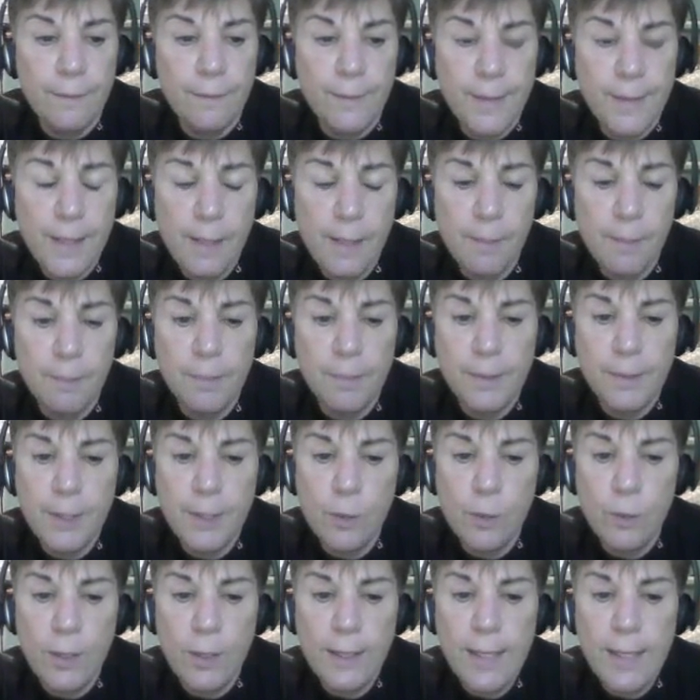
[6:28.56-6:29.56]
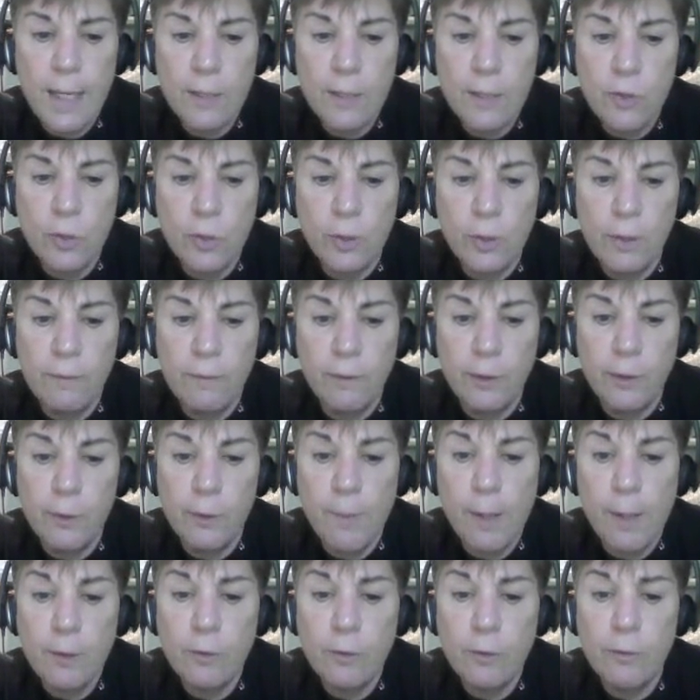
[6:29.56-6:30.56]
Tip, don't attach a lavalier
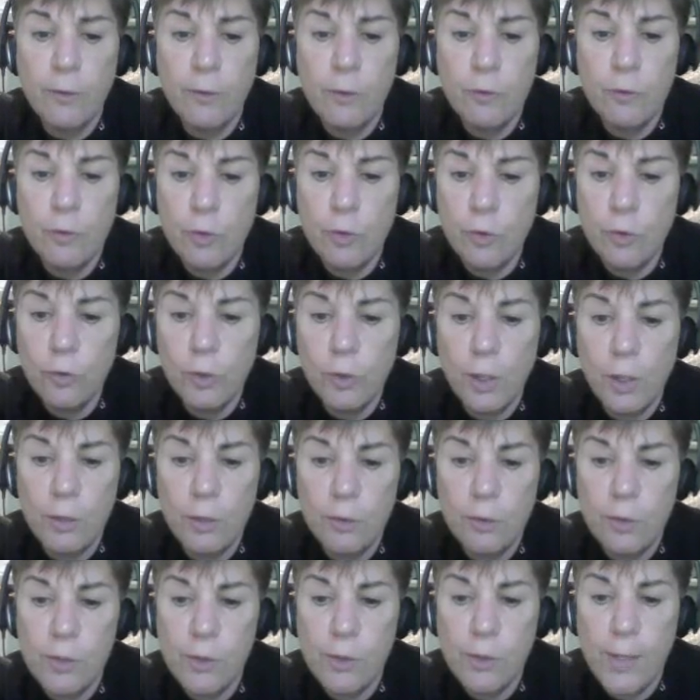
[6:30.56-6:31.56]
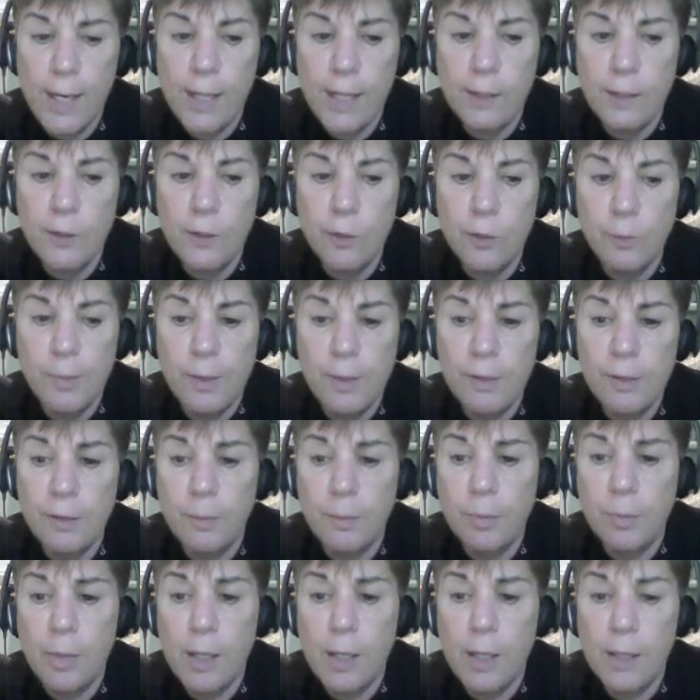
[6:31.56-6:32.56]
microphone too close to your head. You'll be
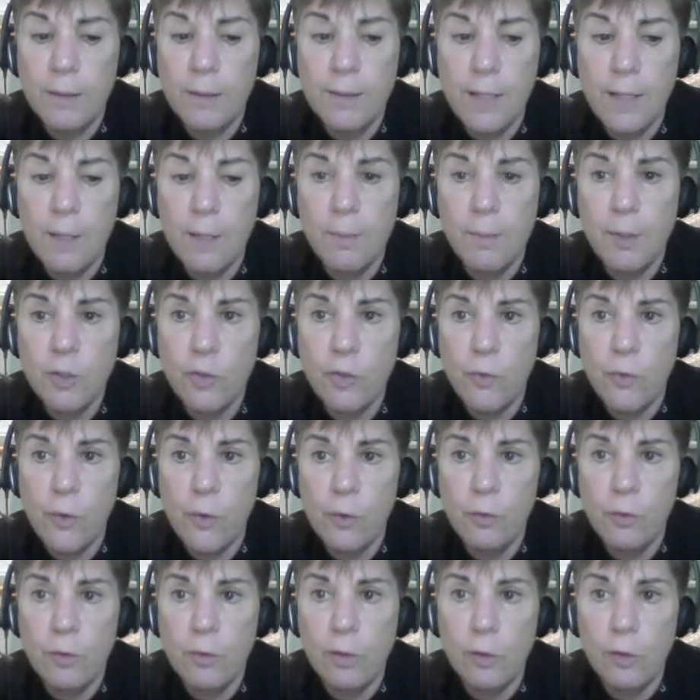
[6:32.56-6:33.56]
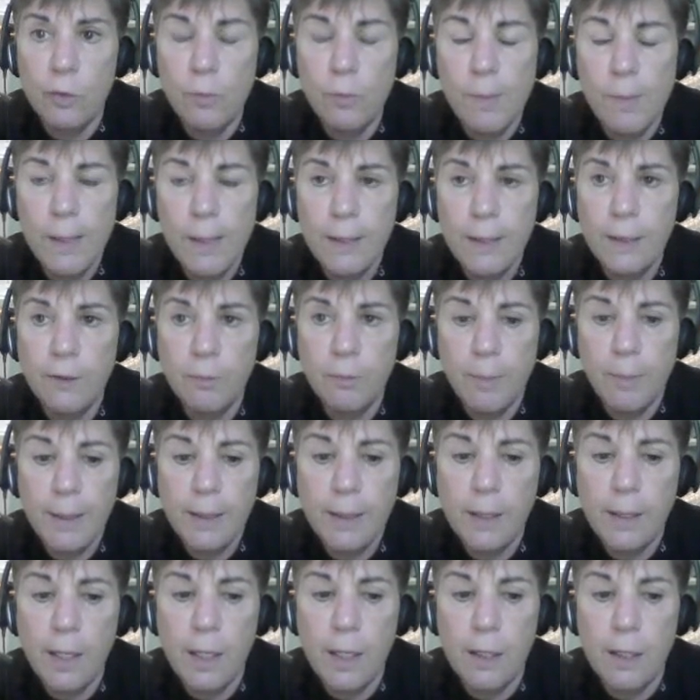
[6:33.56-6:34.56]
surprised how much those little mics
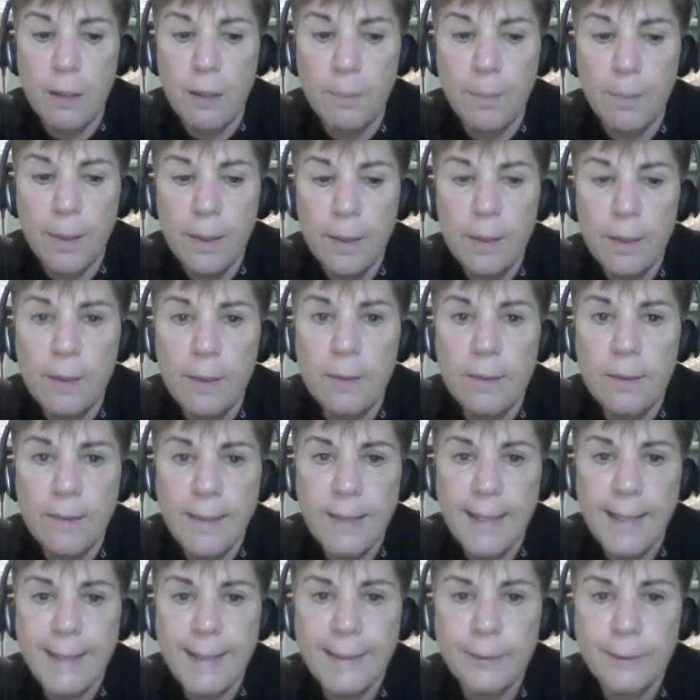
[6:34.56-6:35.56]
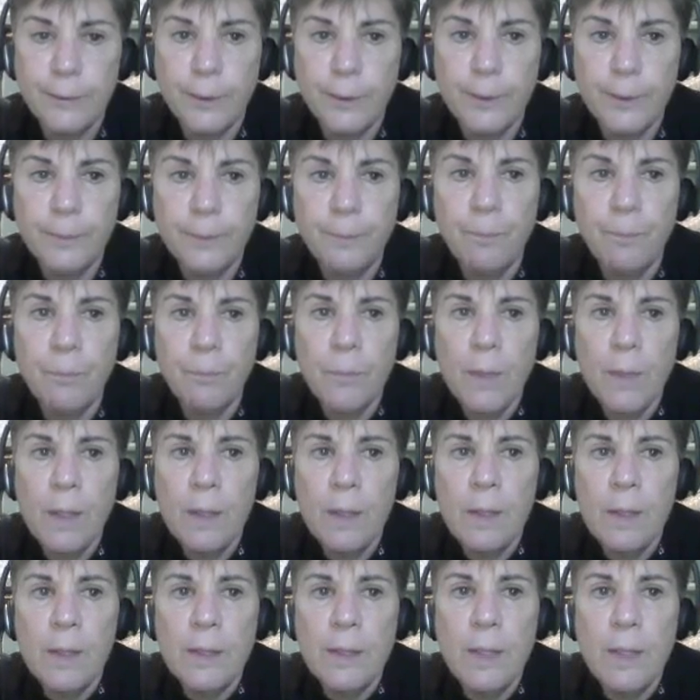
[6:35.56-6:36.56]
pick up sound.
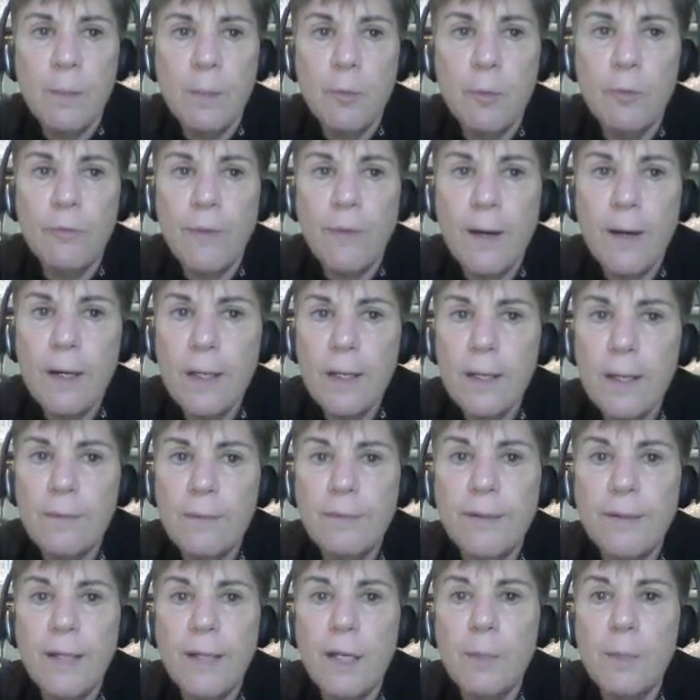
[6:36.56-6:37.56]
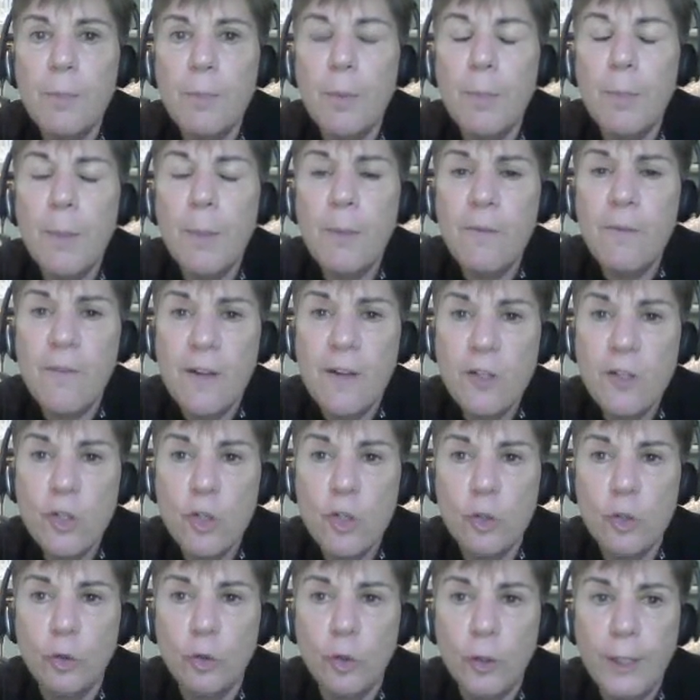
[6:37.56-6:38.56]
Number 5, set up a
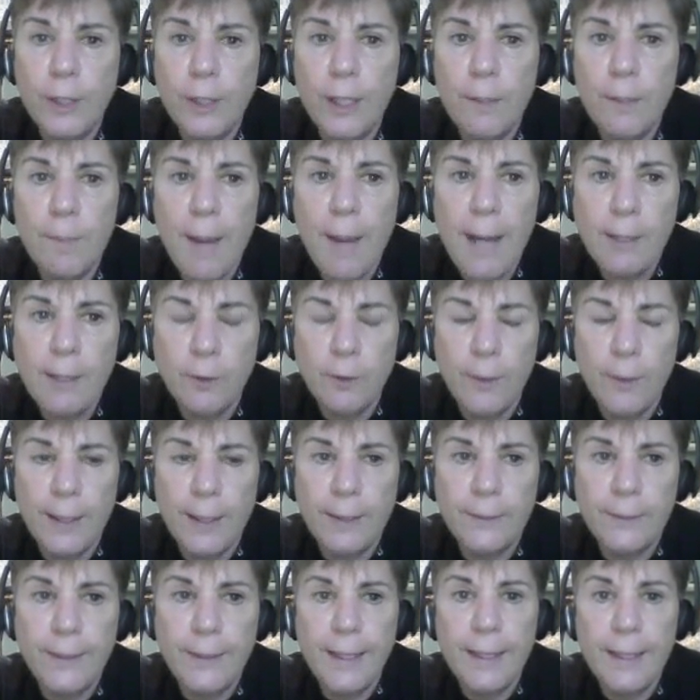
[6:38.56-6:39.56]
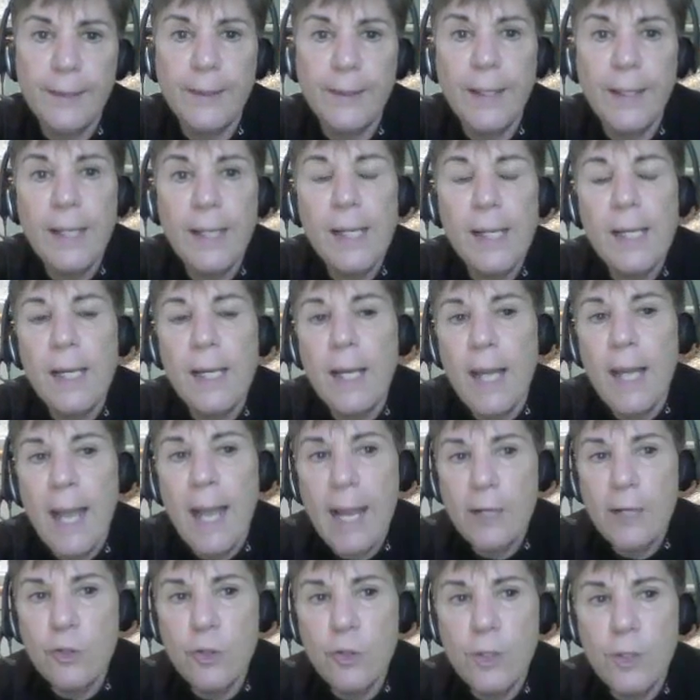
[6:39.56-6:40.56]
professional looking background. Now,
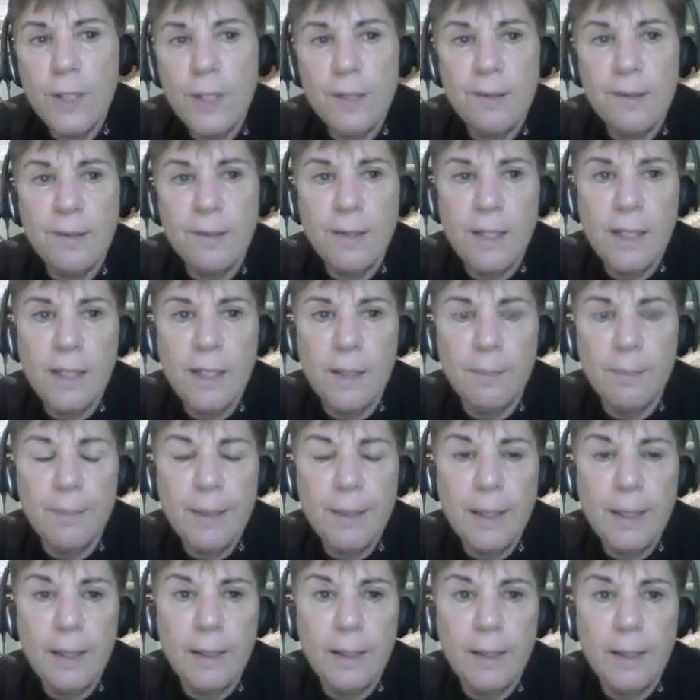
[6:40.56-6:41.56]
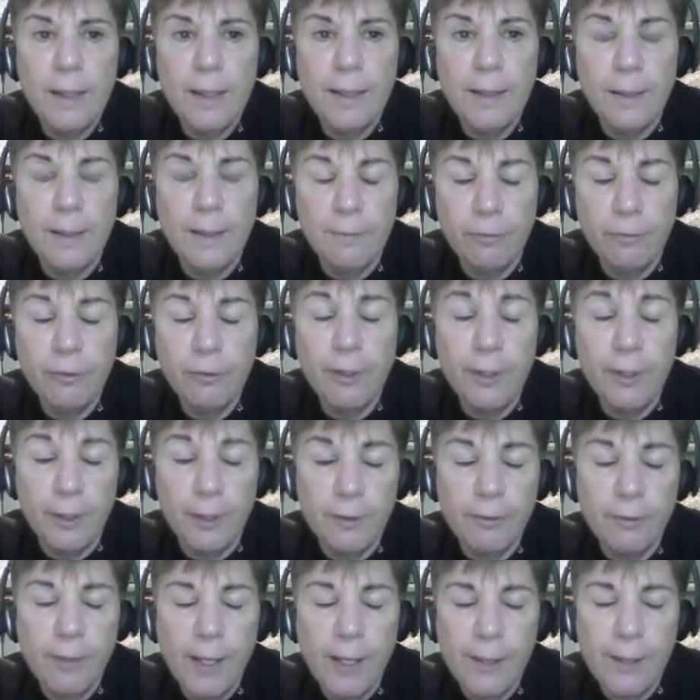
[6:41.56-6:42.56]
as you can see, I'm in front
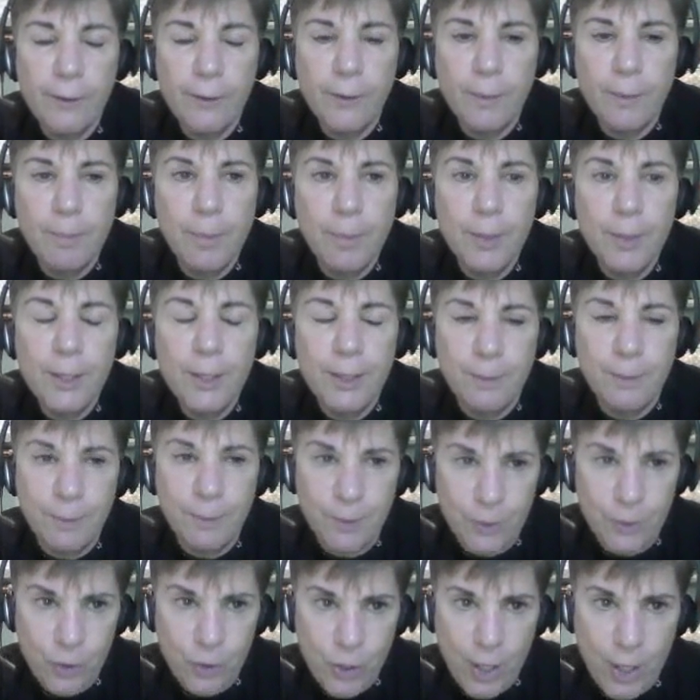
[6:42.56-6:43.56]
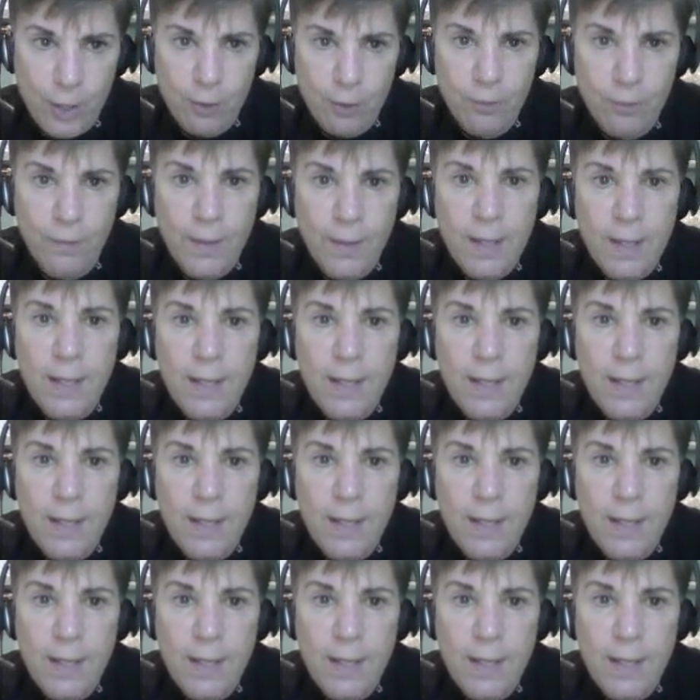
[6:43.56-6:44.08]
of a bookshelf.